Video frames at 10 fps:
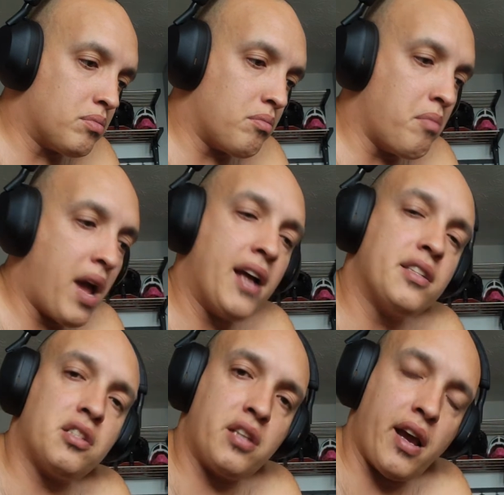
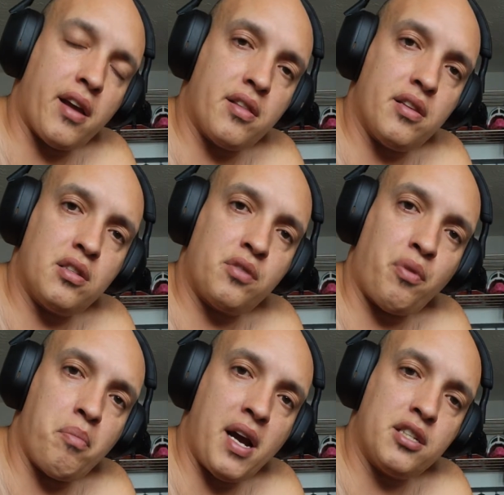MadsTech. This is
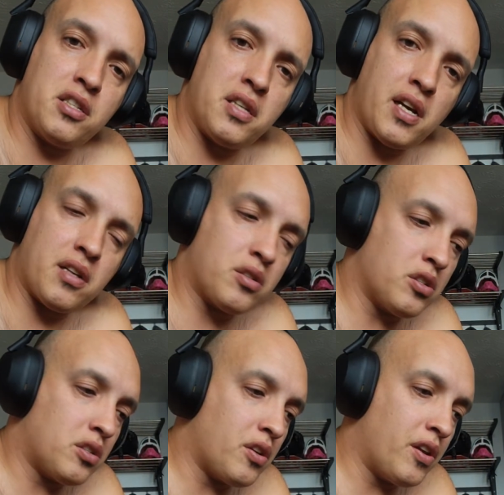from MadsTech,
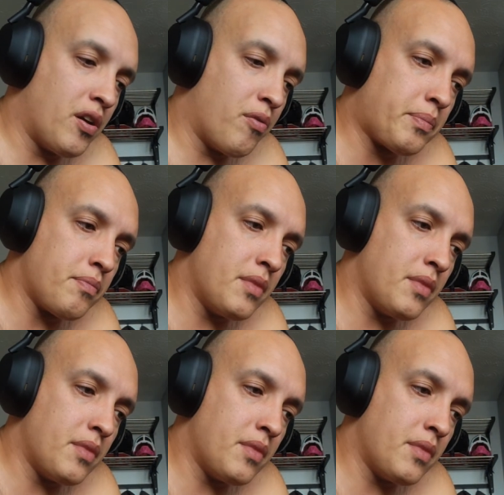just so you know.